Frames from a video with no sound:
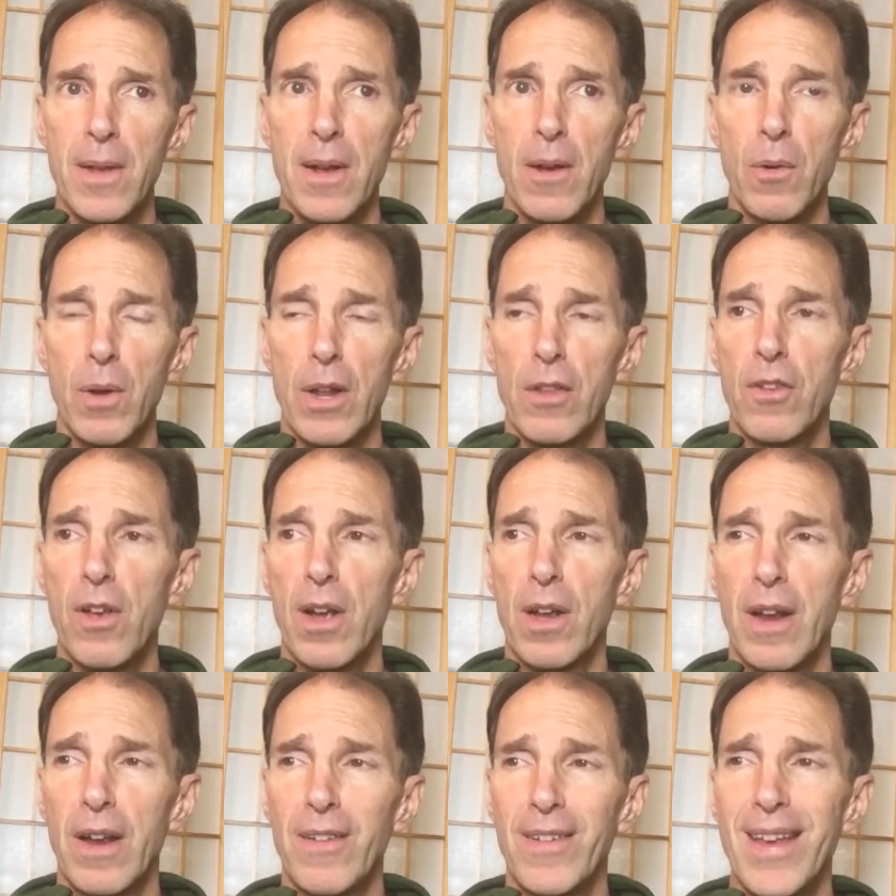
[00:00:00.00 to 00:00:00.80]
I want to
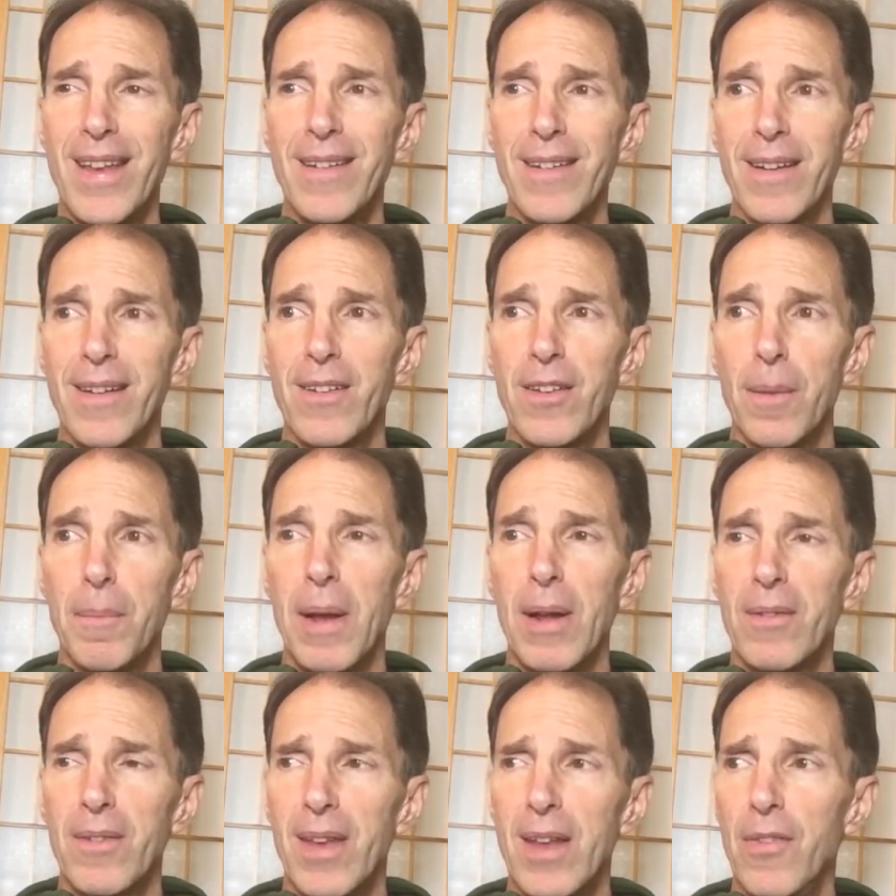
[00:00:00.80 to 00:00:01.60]
talk on
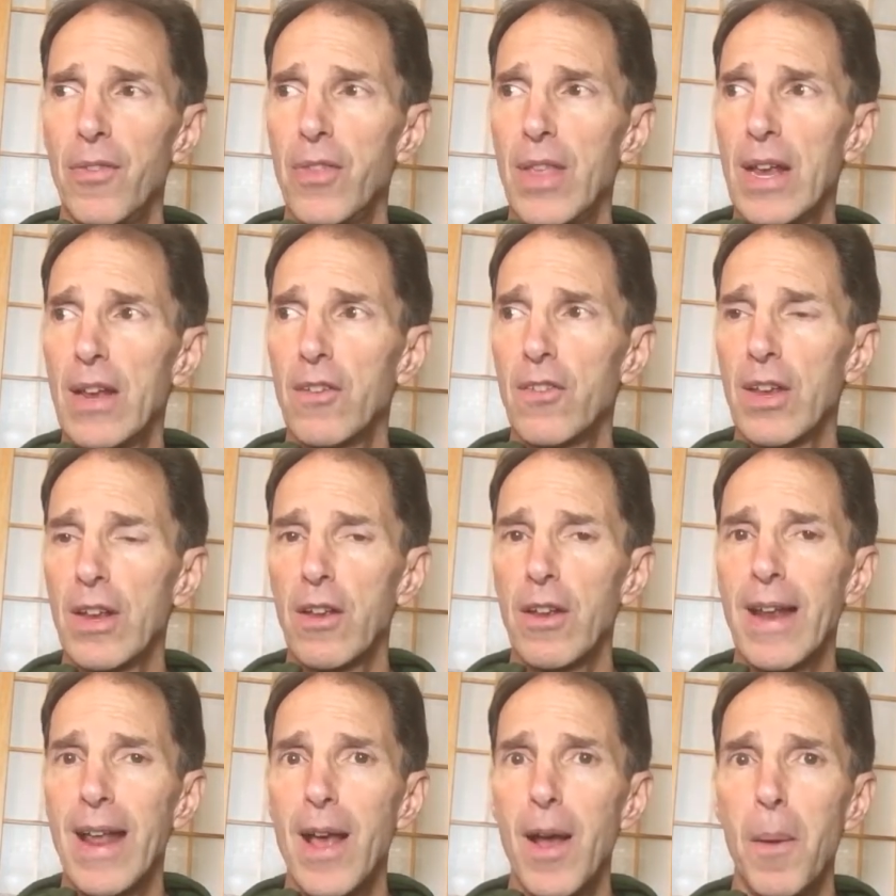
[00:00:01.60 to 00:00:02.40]
about 10 things that
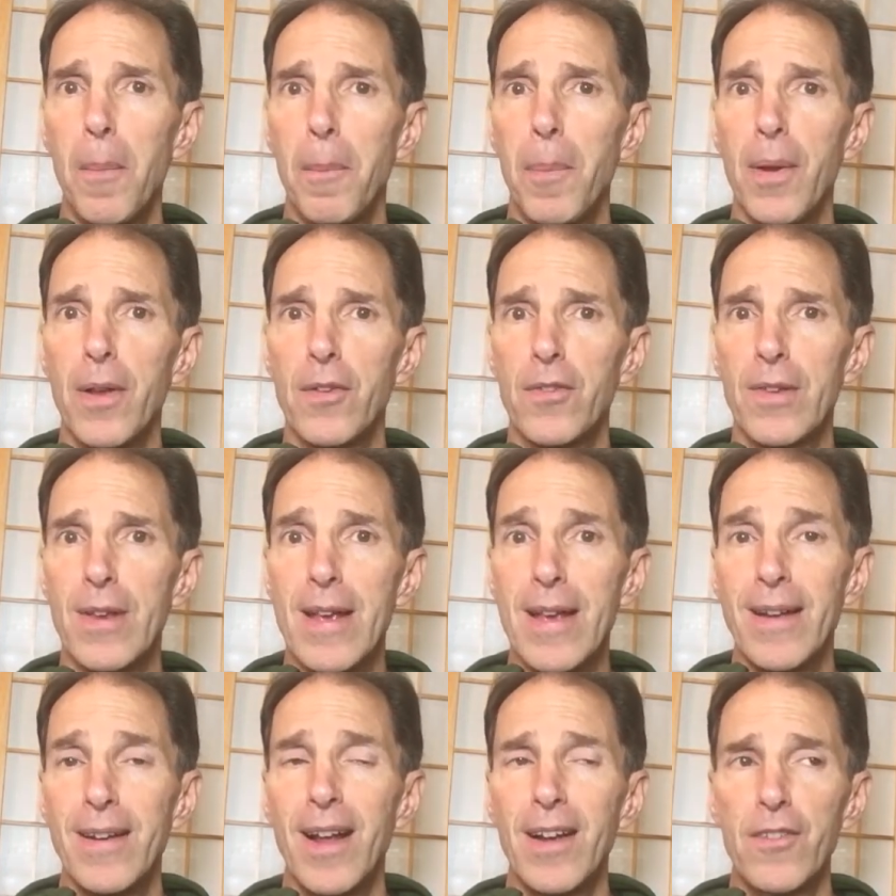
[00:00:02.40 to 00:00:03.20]
could help us
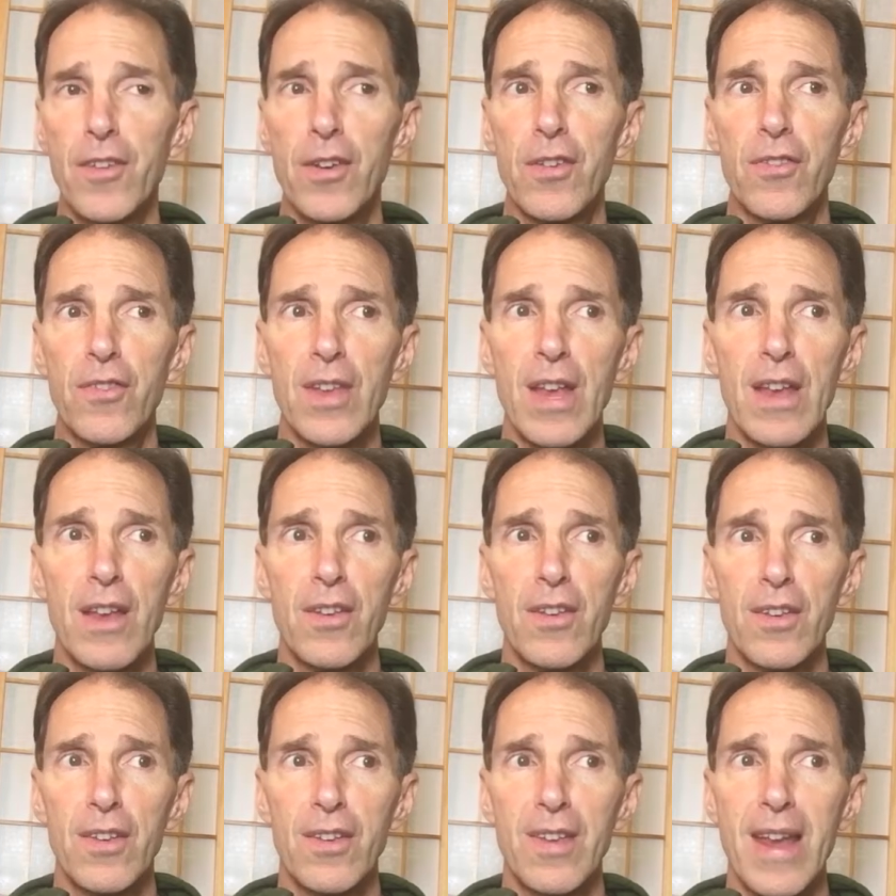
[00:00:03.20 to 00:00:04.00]
not just stay
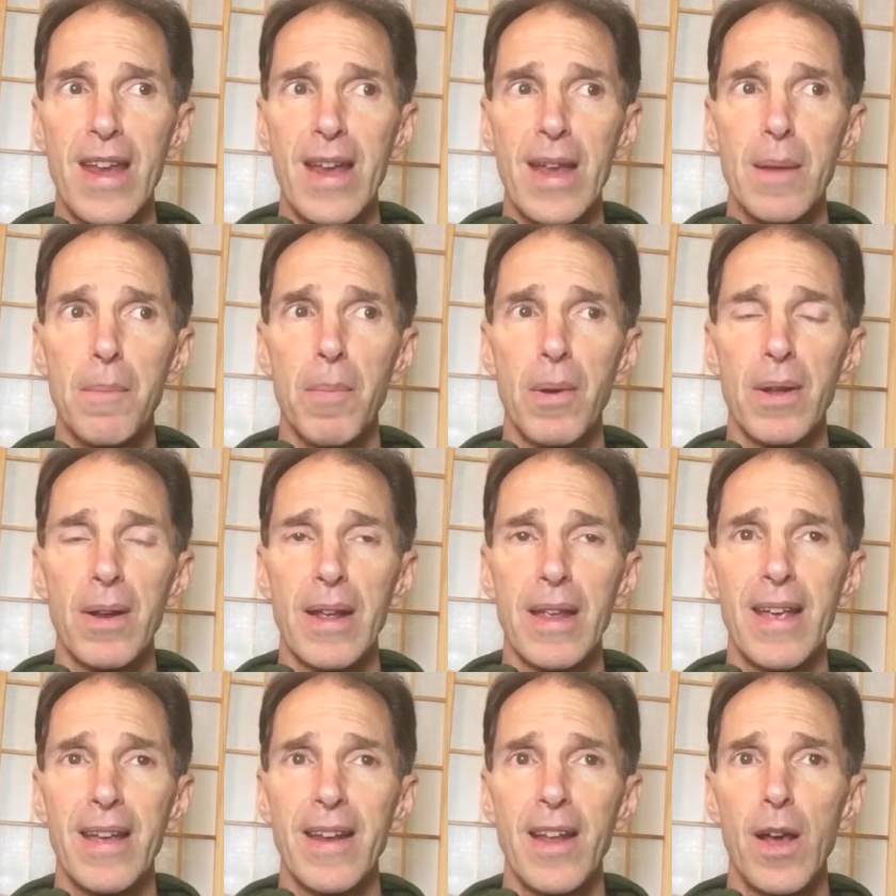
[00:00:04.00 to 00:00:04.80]
sane, but
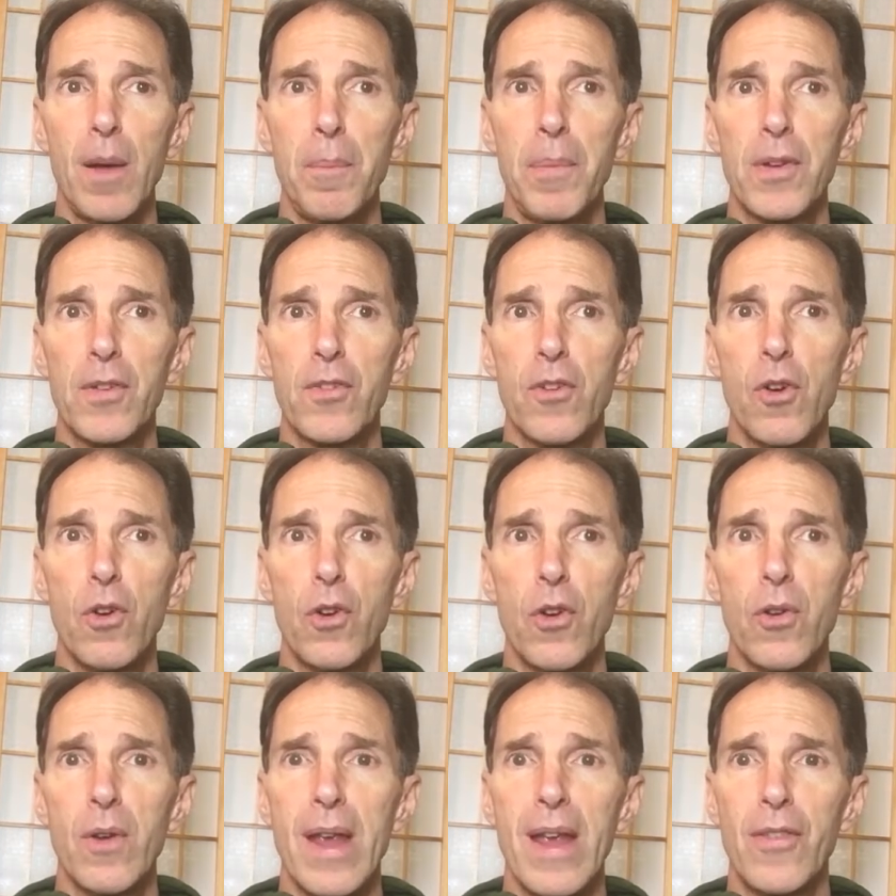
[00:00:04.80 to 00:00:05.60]
again, help us
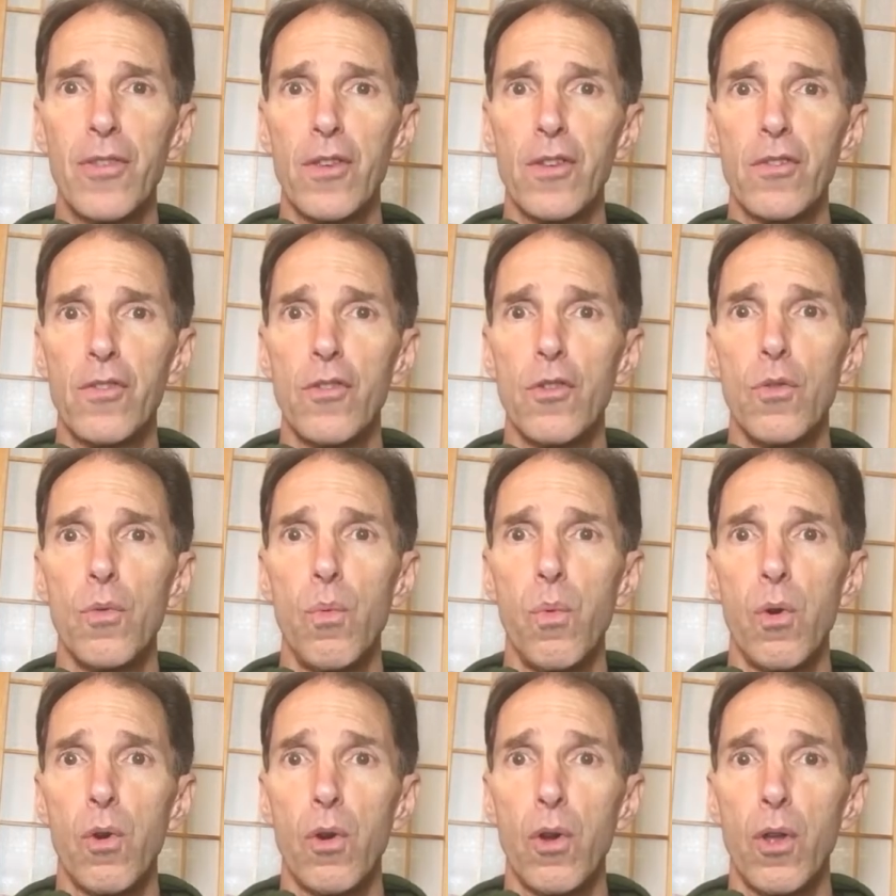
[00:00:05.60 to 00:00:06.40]
co-create this new
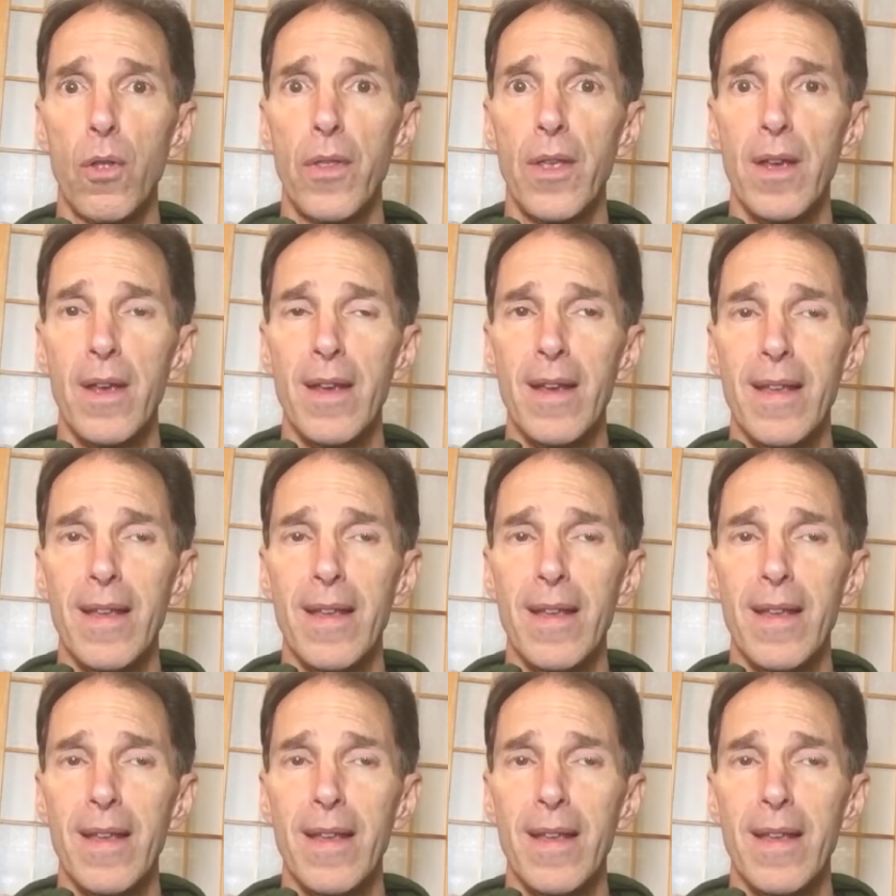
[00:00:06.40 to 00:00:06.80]
world.